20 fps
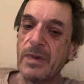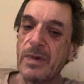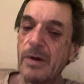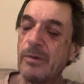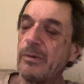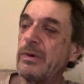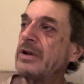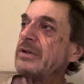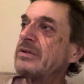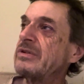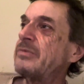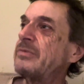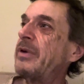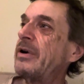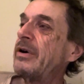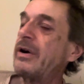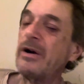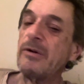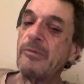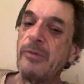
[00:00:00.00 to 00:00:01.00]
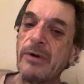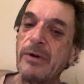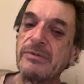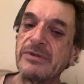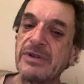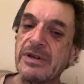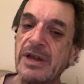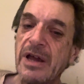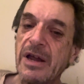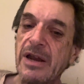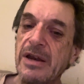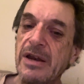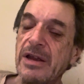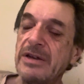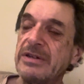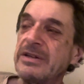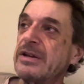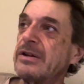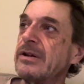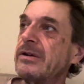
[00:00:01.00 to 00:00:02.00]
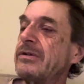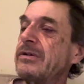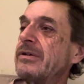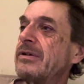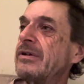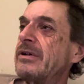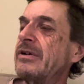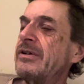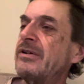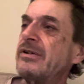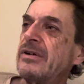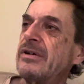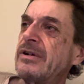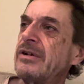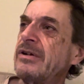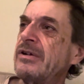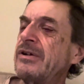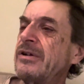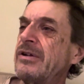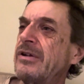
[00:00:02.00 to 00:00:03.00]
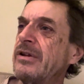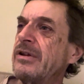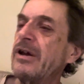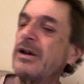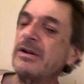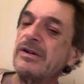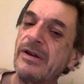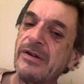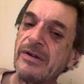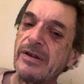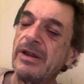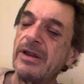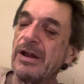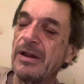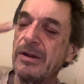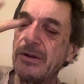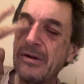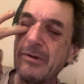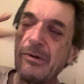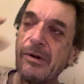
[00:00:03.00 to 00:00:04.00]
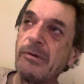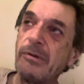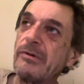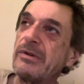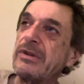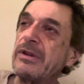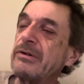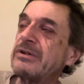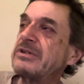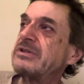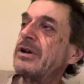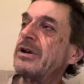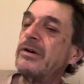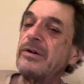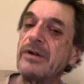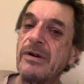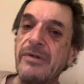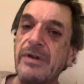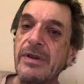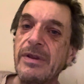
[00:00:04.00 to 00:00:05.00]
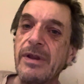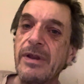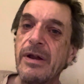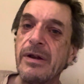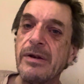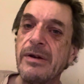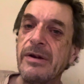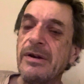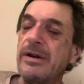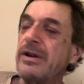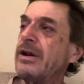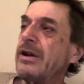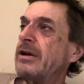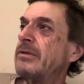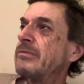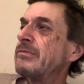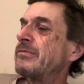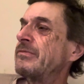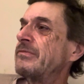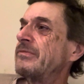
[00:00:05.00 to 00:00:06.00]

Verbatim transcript: well, it was about how bombs are detonated and and yeah, the, the story of it and that and. Um,